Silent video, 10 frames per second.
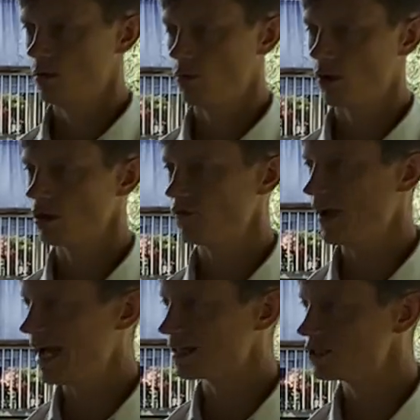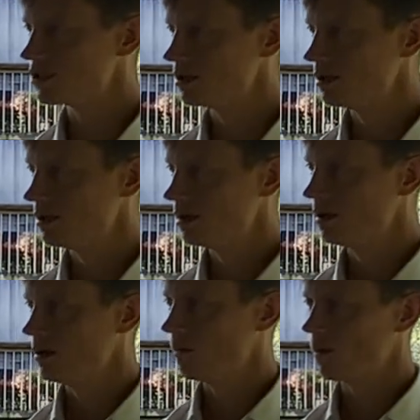what are the facts?
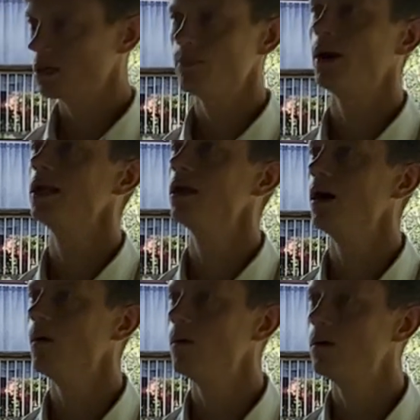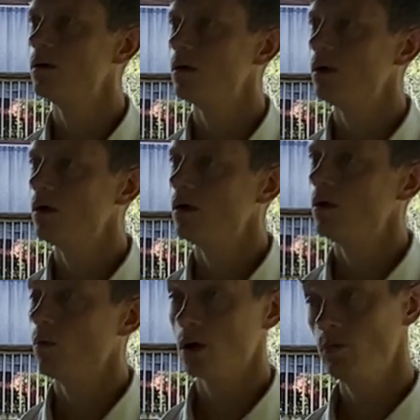Where did the money go?
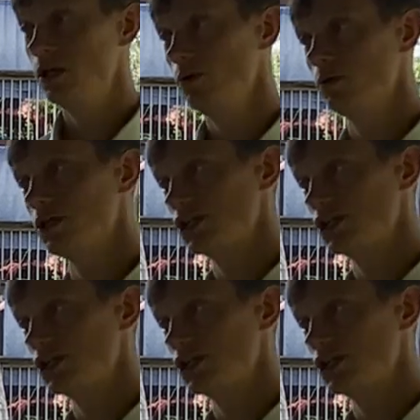What did we do when this